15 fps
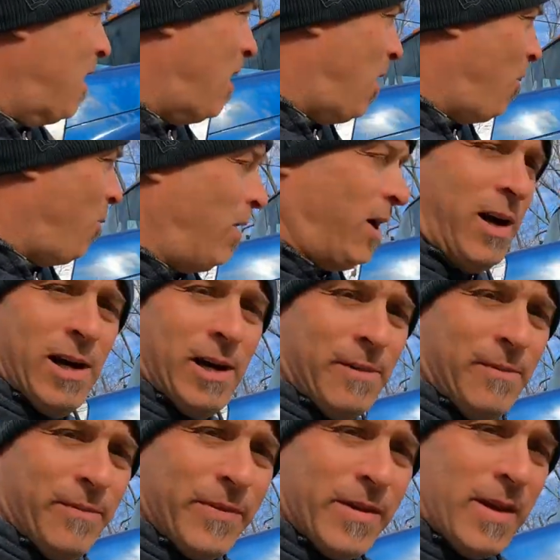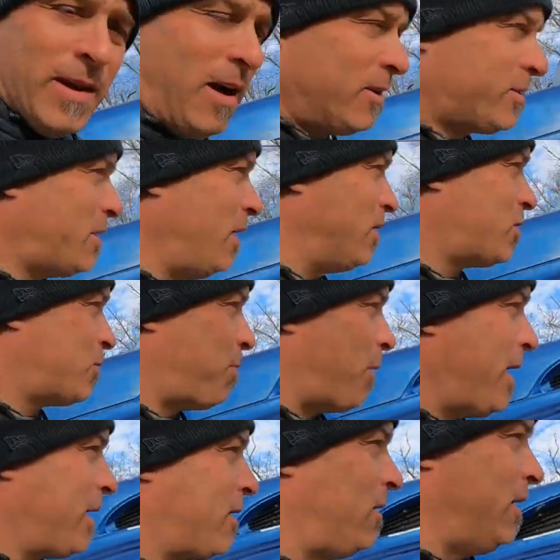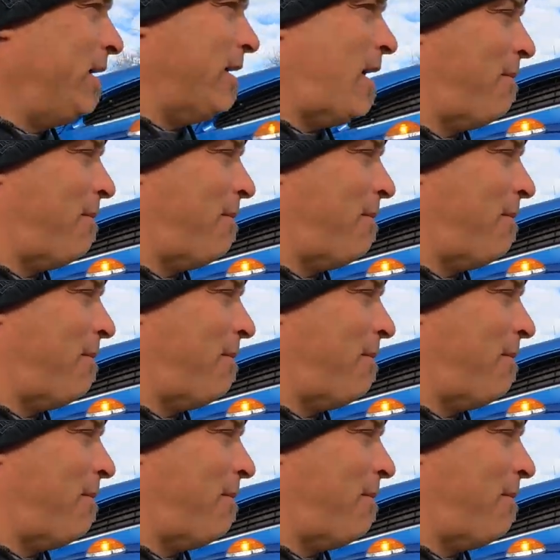I'll um, I'll start sprinkling.